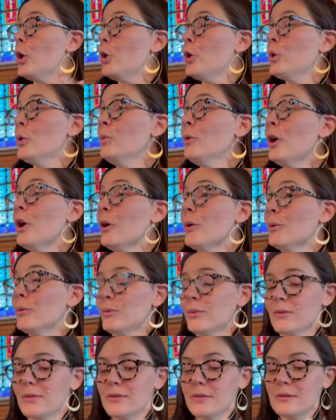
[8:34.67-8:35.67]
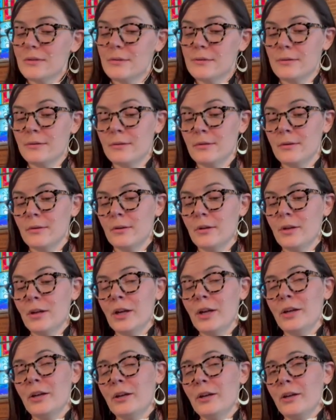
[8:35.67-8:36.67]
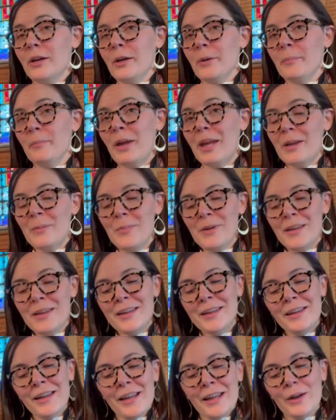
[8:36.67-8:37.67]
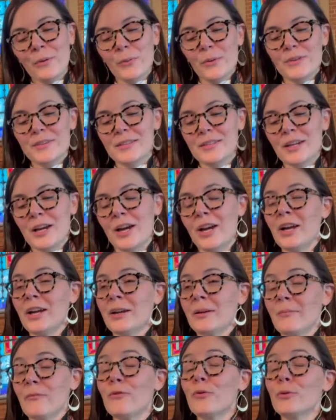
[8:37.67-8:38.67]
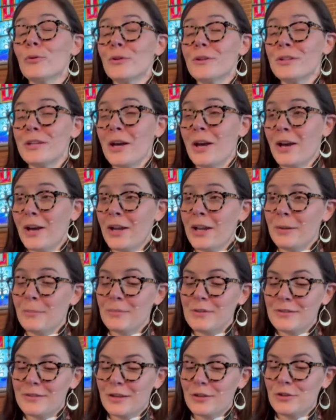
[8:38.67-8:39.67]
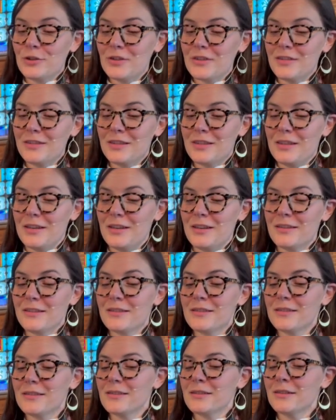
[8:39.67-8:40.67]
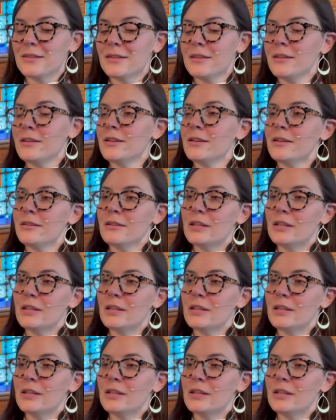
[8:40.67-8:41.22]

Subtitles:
Who knows? Maybe it was time for a time such as this